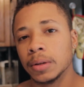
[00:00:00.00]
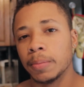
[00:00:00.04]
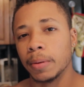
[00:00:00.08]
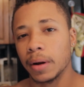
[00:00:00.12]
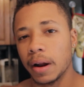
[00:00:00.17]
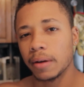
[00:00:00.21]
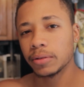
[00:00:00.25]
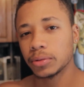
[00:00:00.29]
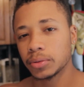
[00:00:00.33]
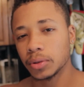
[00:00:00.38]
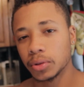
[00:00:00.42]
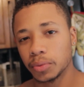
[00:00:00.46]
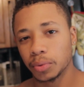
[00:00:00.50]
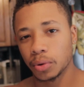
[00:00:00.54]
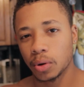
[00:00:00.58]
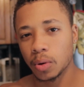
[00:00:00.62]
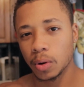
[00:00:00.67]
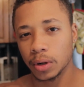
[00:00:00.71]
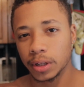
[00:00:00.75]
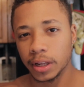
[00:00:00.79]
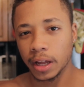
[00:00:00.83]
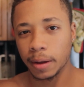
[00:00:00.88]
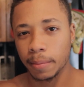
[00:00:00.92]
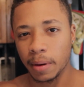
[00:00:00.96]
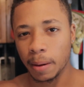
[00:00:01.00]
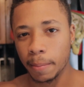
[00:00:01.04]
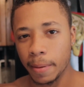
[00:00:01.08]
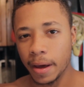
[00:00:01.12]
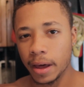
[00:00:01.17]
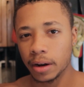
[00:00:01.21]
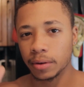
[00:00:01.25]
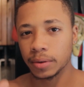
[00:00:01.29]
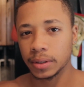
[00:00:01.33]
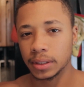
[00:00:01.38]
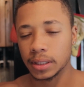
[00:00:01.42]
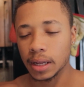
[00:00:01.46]
But I was supposed to record that. My
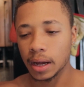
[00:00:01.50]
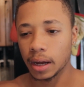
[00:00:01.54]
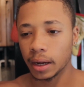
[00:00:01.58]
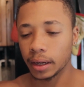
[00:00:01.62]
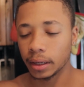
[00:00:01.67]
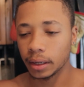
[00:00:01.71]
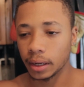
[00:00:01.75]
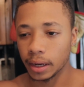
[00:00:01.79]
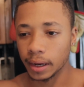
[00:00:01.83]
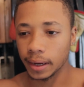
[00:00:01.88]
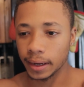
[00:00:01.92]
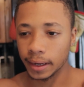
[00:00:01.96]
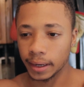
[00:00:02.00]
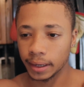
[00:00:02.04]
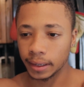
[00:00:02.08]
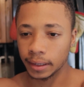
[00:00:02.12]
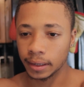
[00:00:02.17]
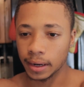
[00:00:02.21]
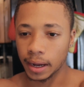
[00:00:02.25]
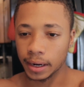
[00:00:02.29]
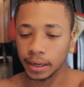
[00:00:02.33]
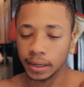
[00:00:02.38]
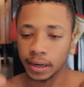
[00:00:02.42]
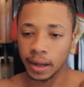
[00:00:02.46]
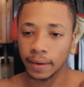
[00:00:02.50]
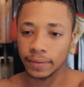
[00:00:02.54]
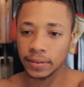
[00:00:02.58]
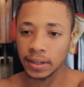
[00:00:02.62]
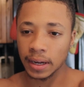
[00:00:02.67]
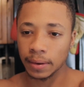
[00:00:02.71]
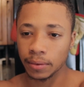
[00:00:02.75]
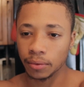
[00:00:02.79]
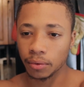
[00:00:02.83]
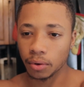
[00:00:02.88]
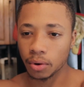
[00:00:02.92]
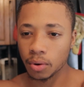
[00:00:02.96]
batteries died and I didn't have
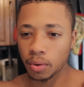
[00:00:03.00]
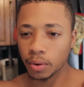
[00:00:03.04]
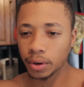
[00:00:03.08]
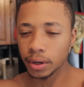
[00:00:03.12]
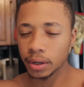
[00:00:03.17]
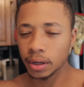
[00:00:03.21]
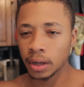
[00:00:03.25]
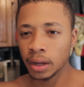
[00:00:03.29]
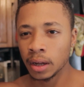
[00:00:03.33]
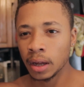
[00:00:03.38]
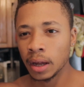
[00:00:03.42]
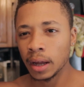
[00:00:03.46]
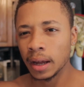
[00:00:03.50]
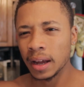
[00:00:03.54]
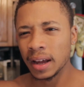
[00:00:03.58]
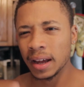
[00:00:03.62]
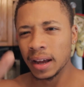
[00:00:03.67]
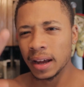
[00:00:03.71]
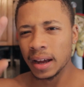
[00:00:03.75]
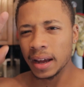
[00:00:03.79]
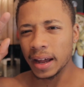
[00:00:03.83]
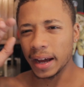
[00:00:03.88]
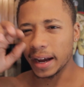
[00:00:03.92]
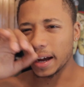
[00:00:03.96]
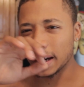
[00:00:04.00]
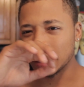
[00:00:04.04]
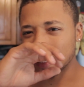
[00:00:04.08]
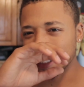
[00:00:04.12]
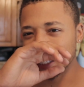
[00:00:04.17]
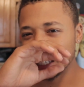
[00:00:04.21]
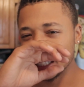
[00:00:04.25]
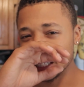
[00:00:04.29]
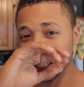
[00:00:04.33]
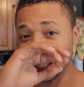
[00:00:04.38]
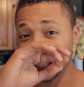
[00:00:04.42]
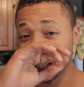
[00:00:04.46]
time to record it. I got to
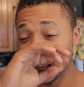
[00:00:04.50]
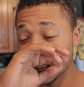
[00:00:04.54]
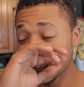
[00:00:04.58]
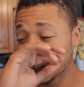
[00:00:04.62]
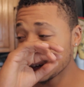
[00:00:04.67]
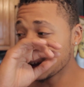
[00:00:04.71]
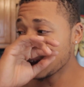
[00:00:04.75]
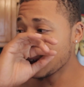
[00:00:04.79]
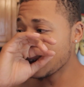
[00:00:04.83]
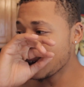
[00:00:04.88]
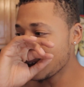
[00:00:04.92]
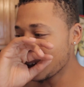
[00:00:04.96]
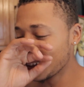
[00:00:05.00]
sneeze again.